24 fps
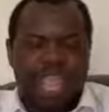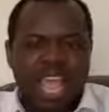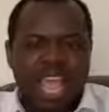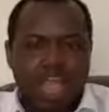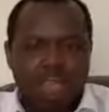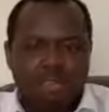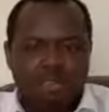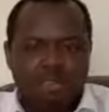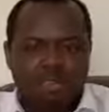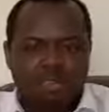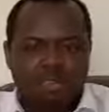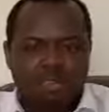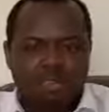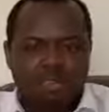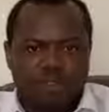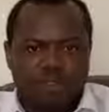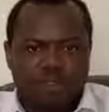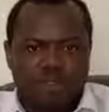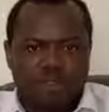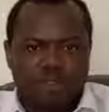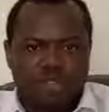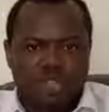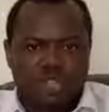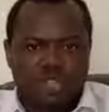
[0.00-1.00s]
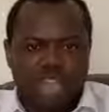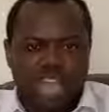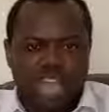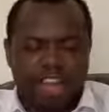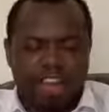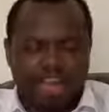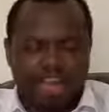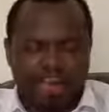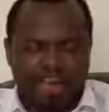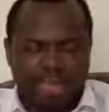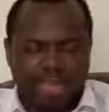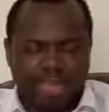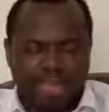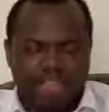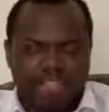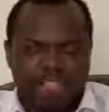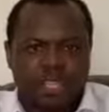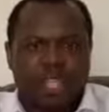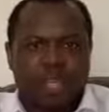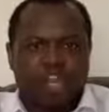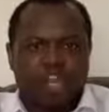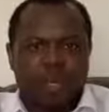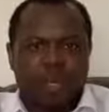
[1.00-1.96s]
Our revolution, I repeat,